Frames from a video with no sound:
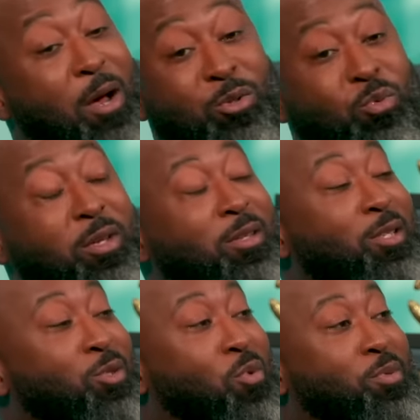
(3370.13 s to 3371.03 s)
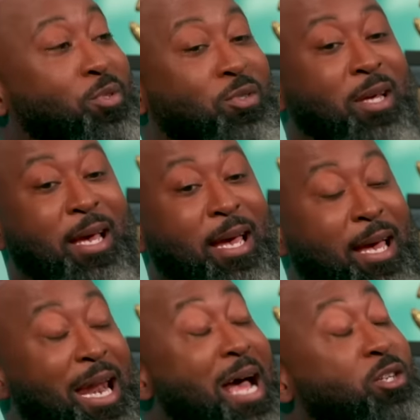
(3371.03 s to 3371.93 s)
I was reading the scriptures
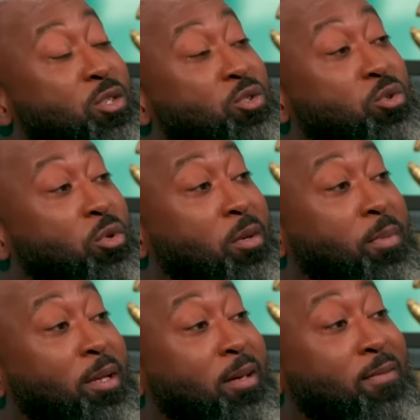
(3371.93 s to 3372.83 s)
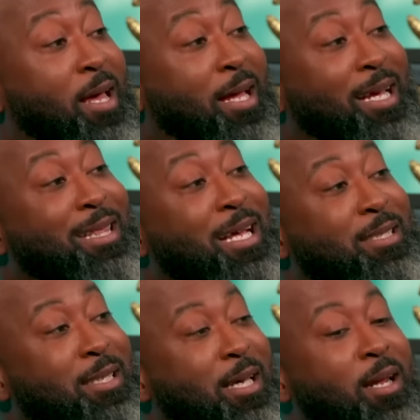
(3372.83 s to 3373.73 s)
and I just truly believe that. And
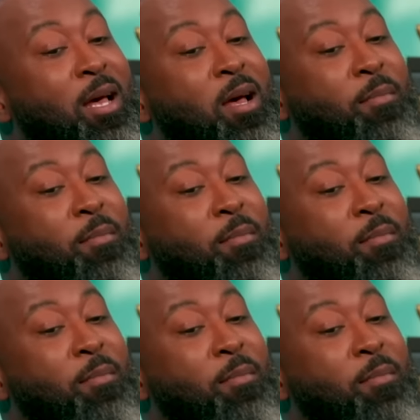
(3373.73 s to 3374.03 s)
that's it.